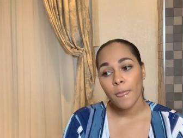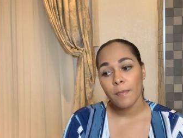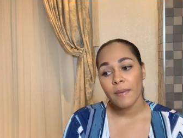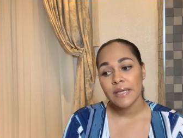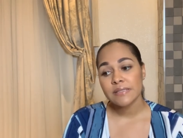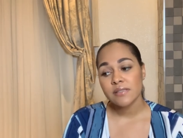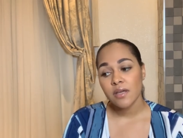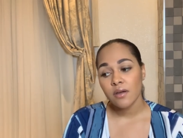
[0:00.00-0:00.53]

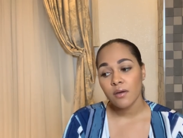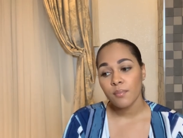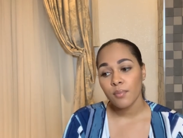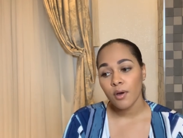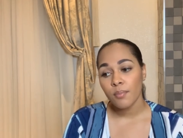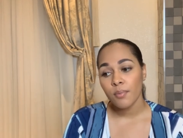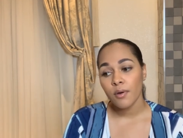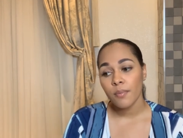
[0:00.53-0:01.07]
my second
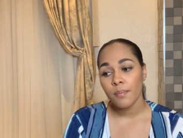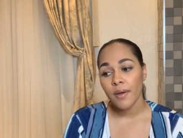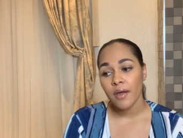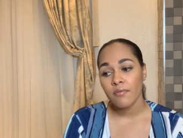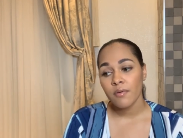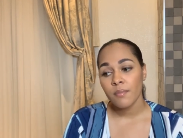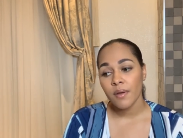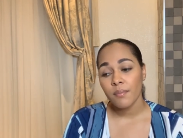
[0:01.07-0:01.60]
pop-up i
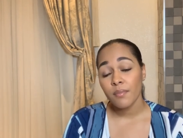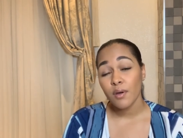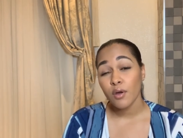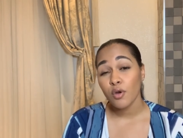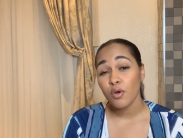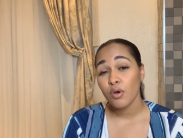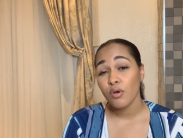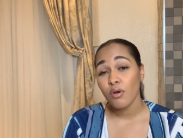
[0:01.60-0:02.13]
remember
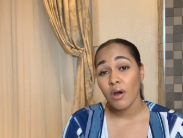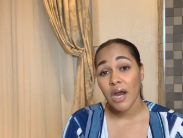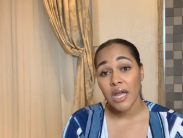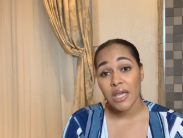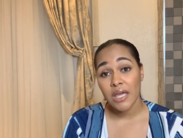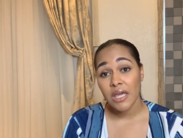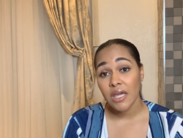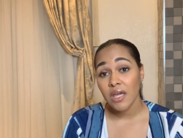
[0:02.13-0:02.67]

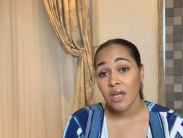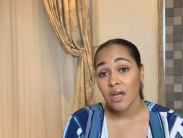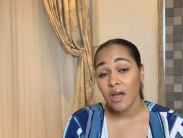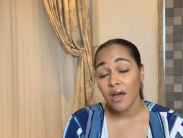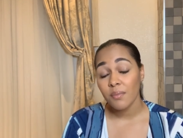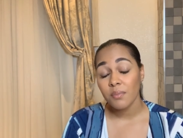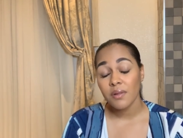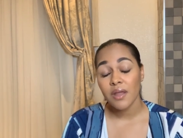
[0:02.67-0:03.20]
crying
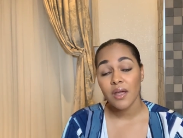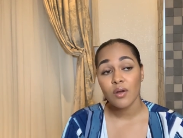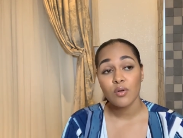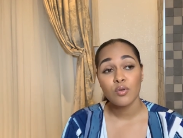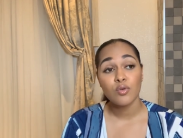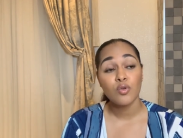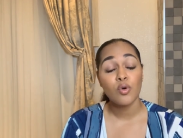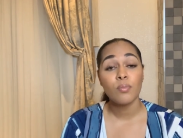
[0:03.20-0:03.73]
i'm like
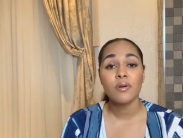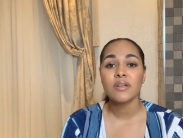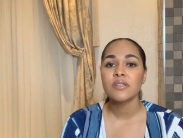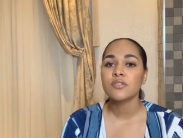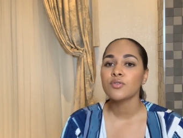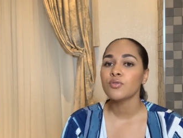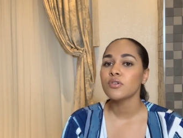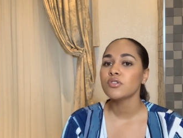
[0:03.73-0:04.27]

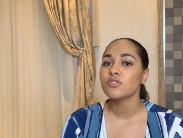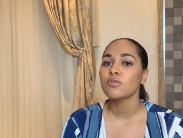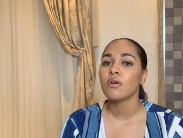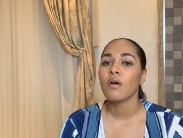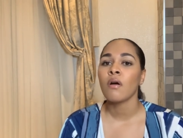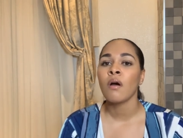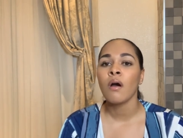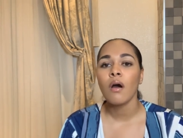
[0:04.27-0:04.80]
nobody's going to
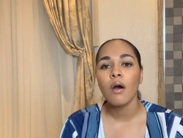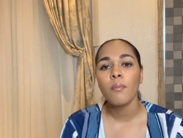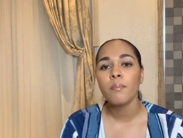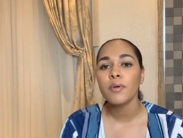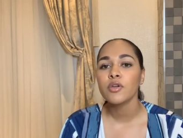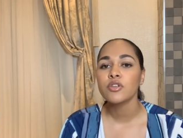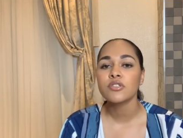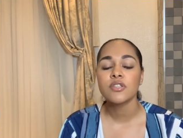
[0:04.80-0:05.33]
come
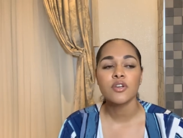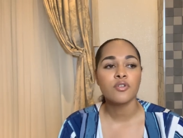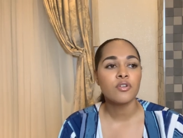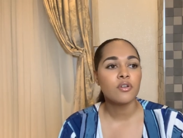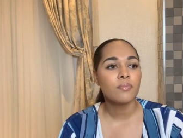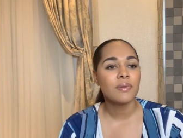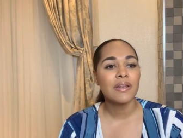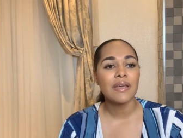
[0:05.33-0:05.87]
because they're going
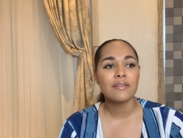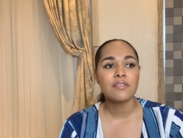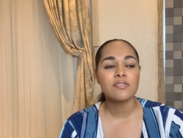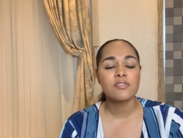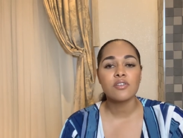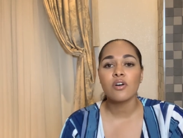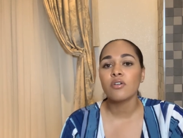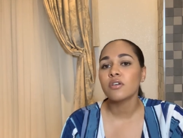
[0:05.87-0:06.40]
to be like this
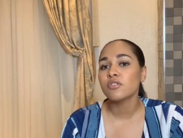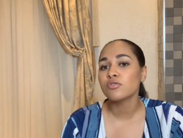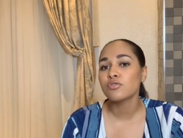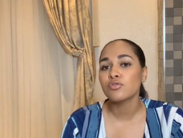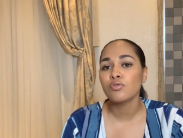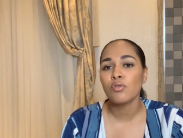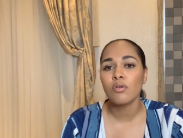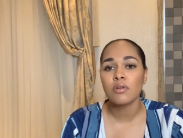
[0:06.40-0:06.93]
girl is
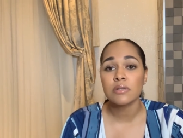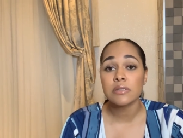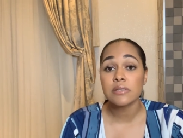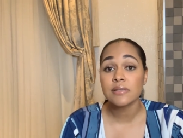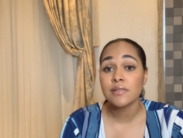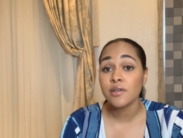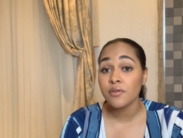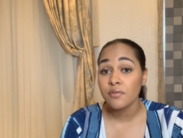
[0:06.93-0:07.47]
so
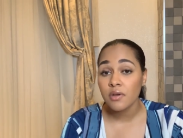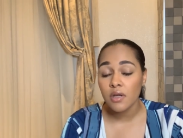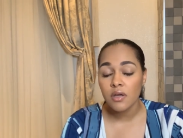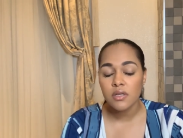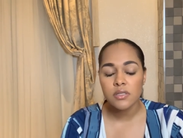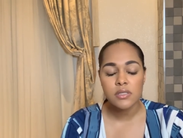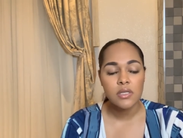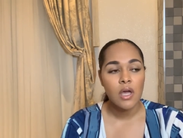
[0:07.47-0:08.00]

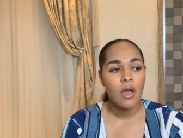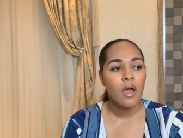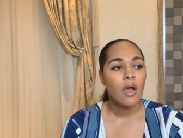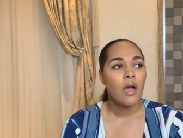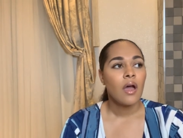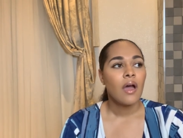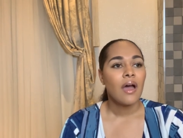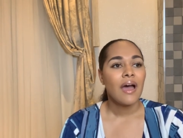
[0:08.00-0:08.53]
unserious
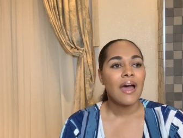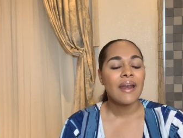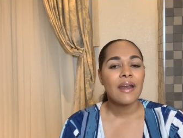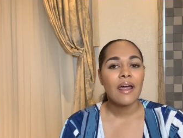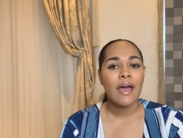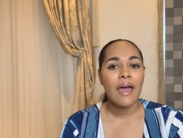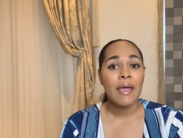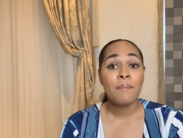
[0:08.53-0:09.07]
and
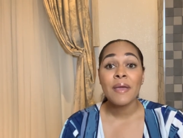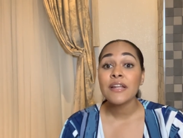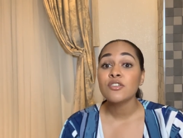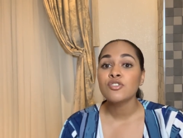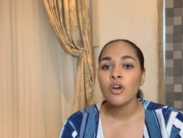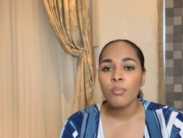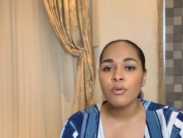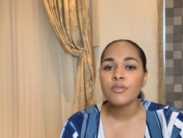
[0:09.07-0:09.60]
i made
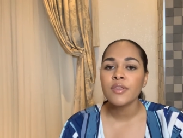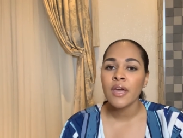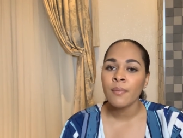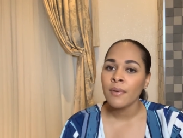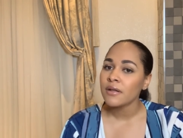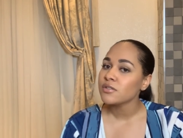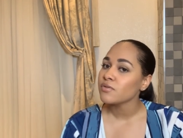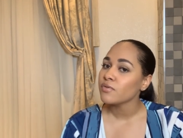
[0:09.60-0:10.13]
double the
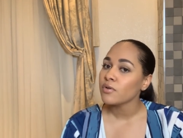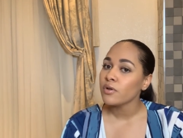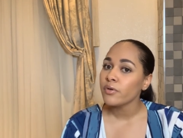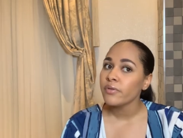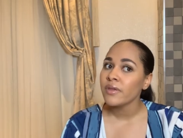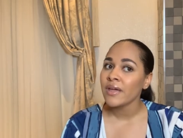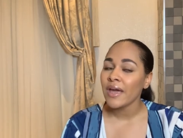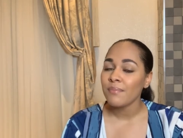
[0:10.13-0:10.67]
amount of
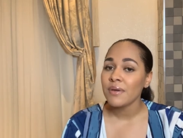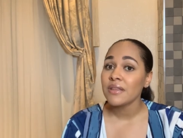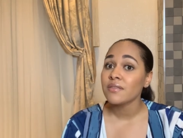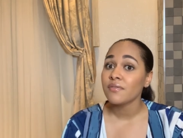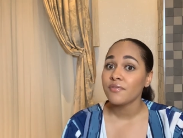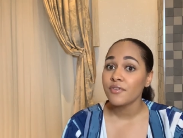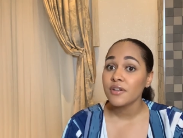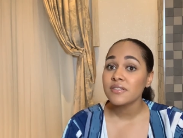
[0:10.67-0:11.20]
clothing i made
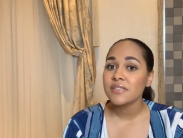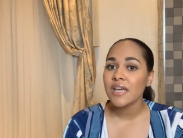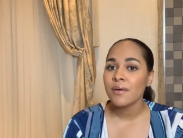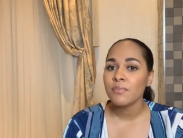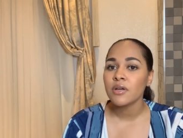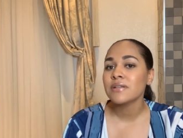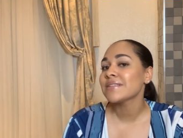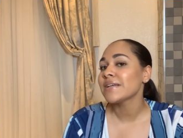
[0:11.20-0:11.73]
the first time
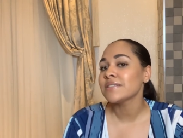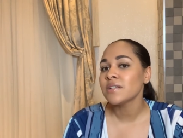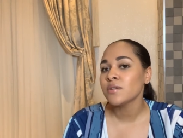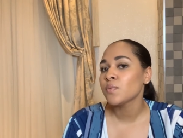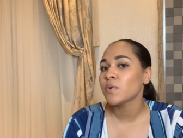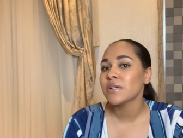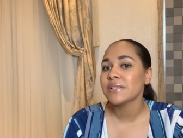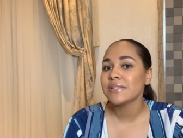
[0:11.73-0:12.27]
because i
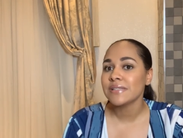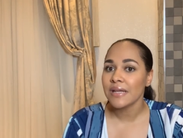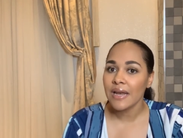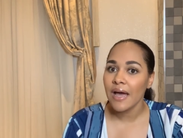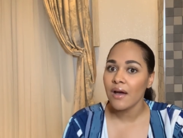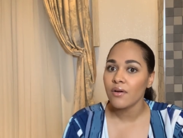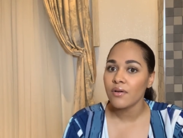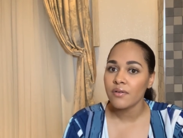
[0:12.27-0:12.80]
didn't want to sell
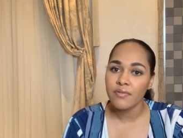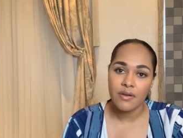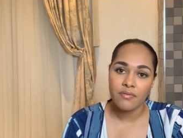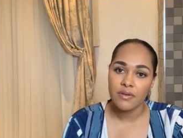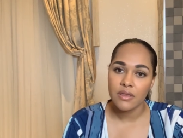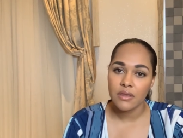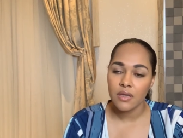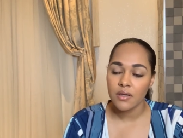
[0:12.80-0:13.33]
out of
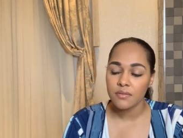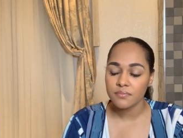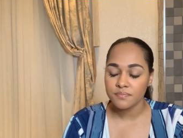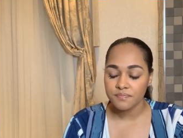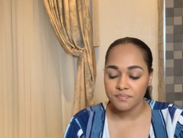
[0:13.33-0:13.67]
everything